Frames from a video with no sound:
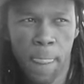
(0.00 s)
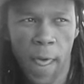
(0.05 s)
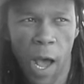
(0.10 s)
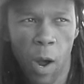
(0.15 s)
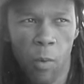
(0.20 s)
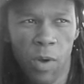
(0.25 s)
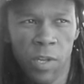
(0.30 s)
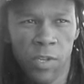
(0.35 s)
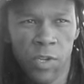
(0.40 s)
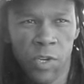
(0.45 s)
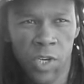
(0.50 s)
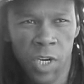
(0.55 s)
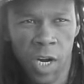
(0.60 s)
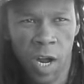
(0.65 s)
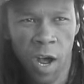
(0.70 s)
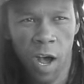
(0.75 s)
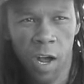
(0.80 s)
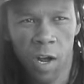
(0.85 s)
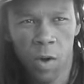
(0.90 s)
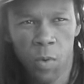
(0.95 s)
I went to
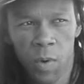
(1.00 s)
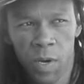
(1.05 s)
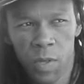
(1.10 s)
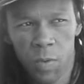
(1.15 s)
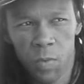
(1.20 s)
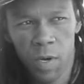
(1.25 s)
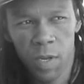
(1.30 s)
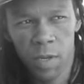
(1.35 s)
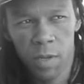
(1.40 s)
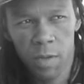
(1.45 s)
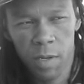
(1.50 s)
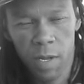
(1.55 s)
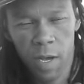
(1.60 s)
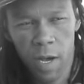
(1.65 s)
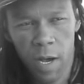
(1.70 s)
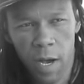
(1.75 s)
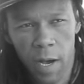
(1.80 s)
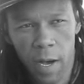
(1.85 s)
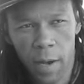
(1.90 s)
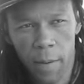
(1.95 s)
Chicago with
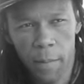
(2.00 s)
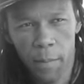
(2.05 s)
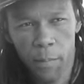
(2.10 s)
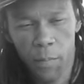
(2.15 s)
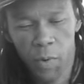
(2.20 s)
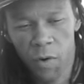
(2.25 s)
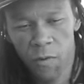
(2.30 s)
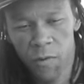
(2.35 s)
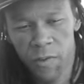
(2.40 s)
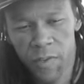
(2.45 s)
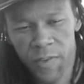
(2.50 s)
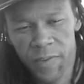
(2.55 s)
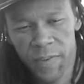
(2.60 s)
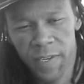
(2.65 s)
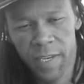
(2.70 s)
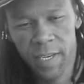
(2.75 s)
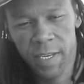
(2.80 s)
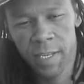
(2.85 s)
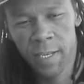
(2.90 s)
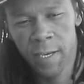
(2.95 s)
Prophets of the
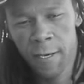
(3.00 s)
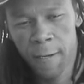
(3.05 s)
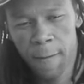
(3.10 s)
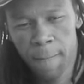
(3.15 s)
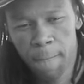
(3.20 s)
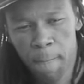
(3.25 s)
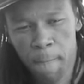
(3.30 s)
City.